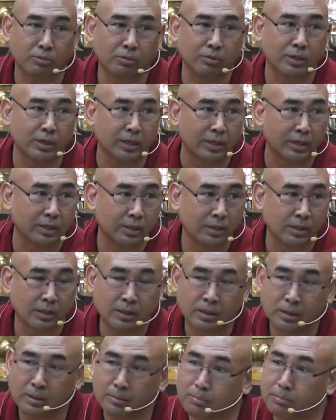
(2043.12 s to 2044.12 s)
Korean,
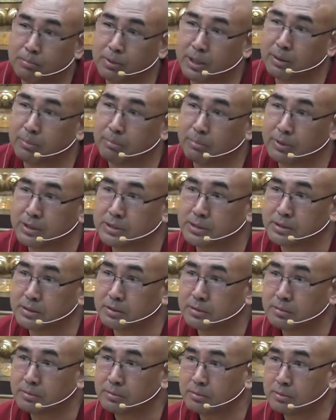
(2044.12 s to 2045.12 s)
Burmese,
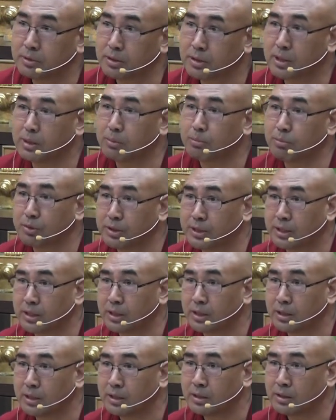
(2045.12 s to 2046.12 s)

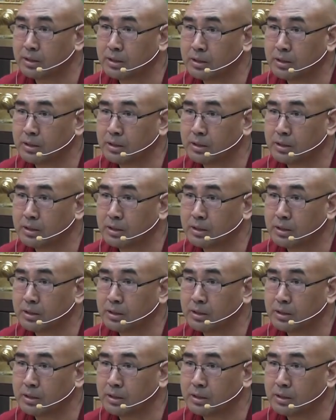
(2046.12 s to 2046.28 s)
Cambodia.